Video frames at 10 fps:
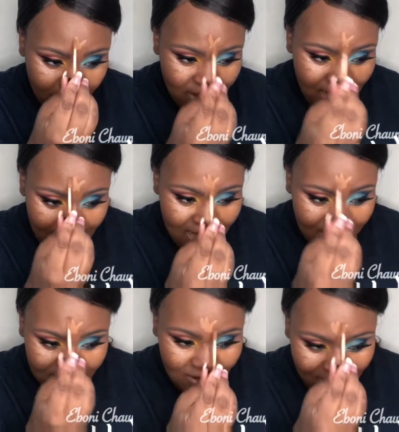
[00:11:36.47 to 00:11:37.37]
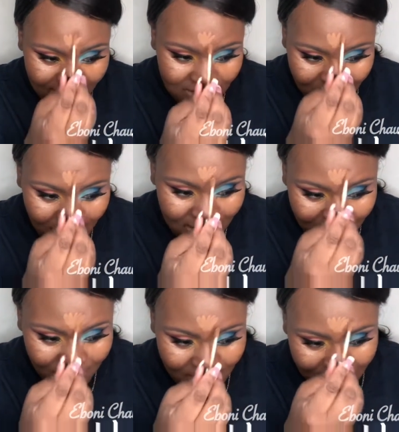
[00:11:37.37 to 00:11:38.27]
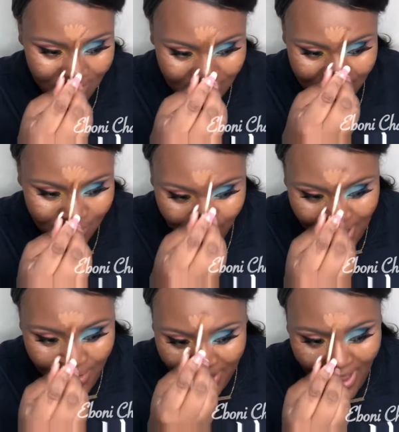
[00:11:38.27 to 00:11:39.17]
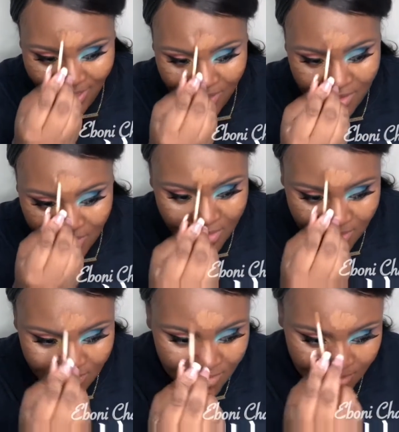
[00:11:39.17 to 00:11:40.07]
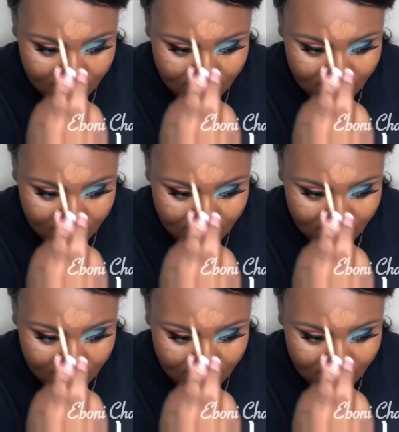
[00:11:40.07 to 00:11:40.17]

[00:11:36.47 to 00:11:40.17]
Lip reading: go live so I have somebody to watch. Recreate this look.